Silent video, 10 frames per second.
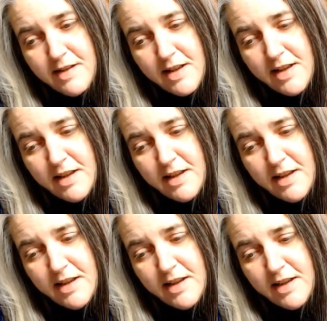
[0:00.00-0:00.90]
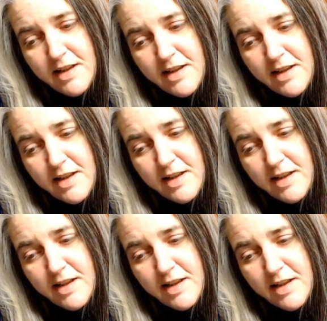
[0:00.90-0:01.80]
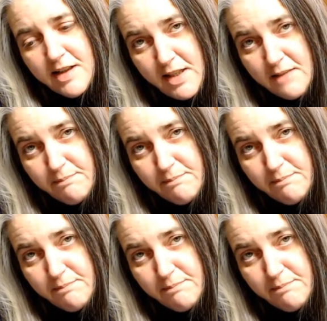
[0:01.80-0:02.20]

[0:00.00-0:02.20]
and I spent them.